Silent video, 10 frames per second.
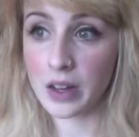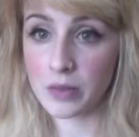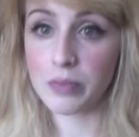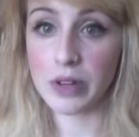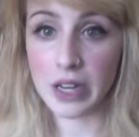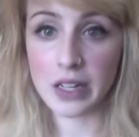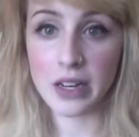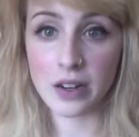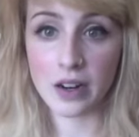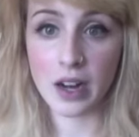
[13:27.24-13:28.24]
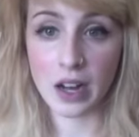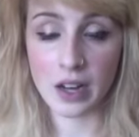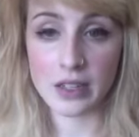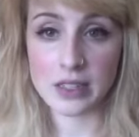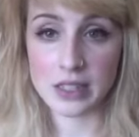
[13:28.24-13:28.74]
pretty clear
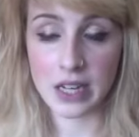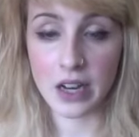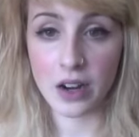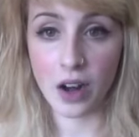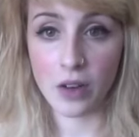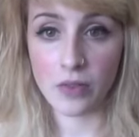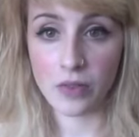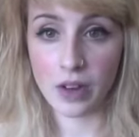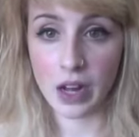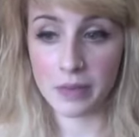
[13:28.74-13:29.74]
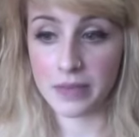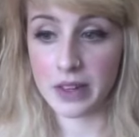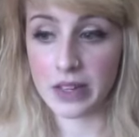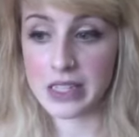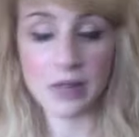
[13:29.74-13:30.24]
since I got off. The
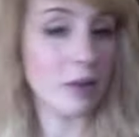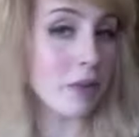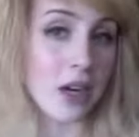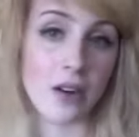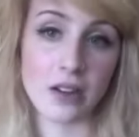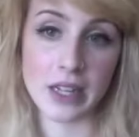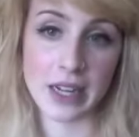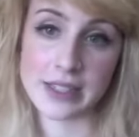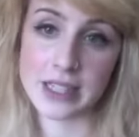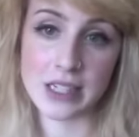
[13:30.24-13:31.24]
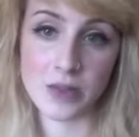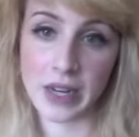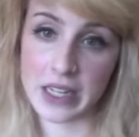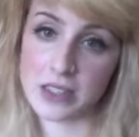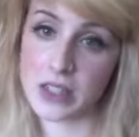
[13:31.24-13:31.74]
only time I break out, like I said, is when I
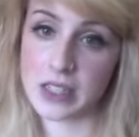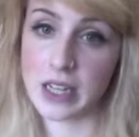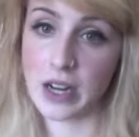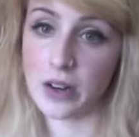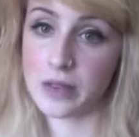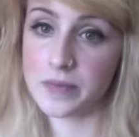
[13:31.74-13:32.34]
get stressed out.